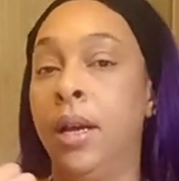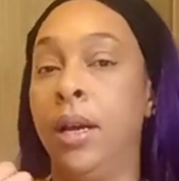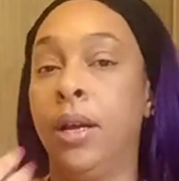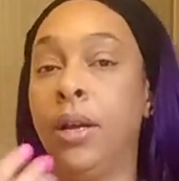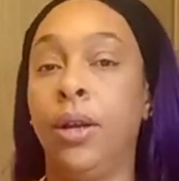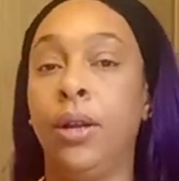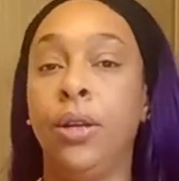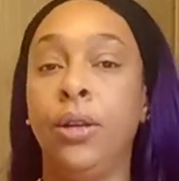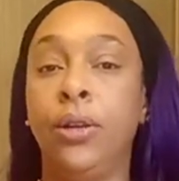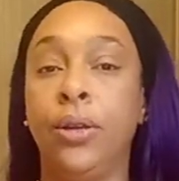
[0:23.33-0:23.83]

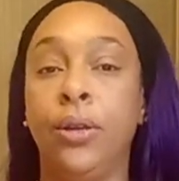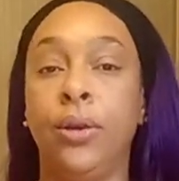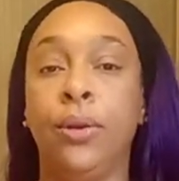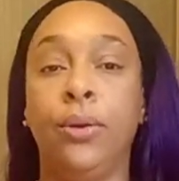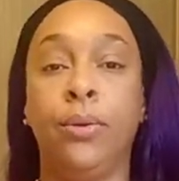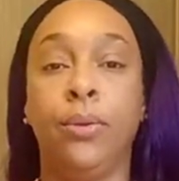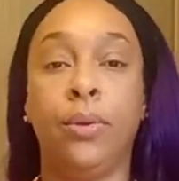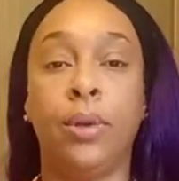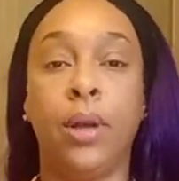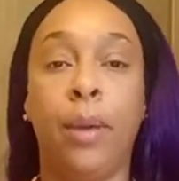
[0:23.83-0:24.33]
gonna
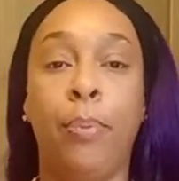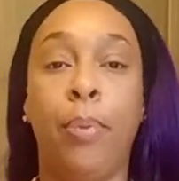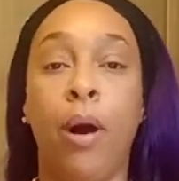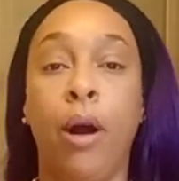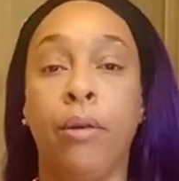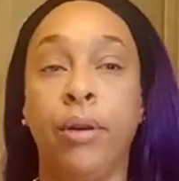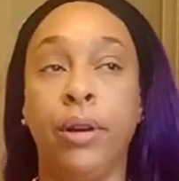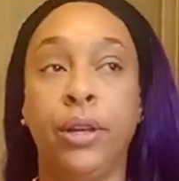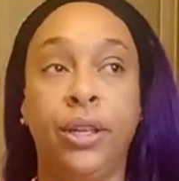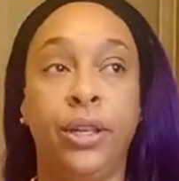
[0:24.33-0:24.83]
do a
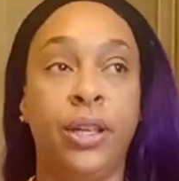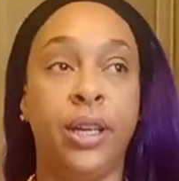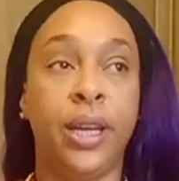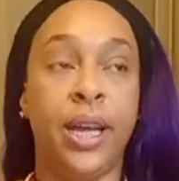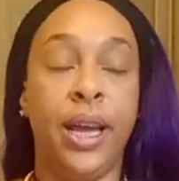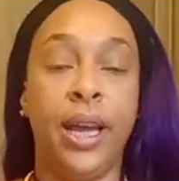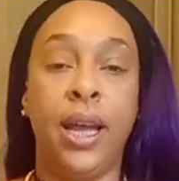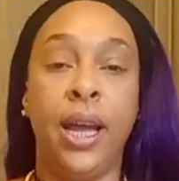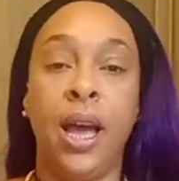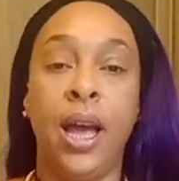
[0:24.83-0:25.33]
porridge
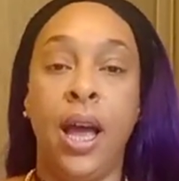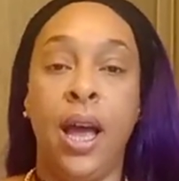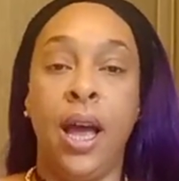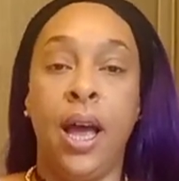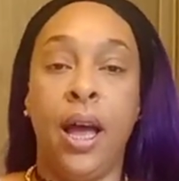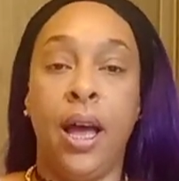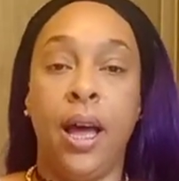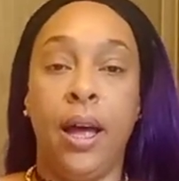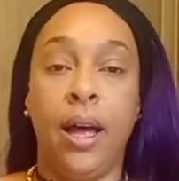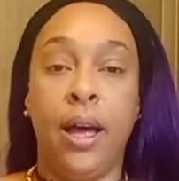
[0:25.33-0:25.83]
today.
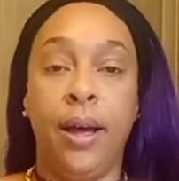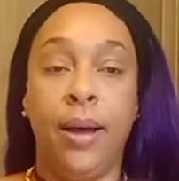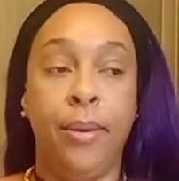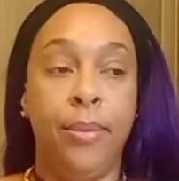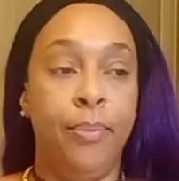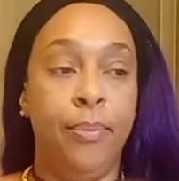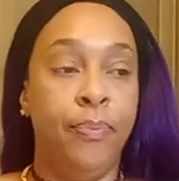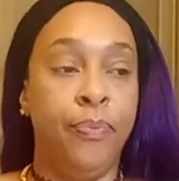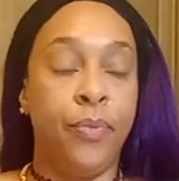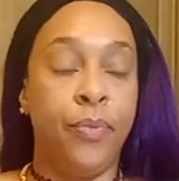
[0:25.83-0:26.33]
I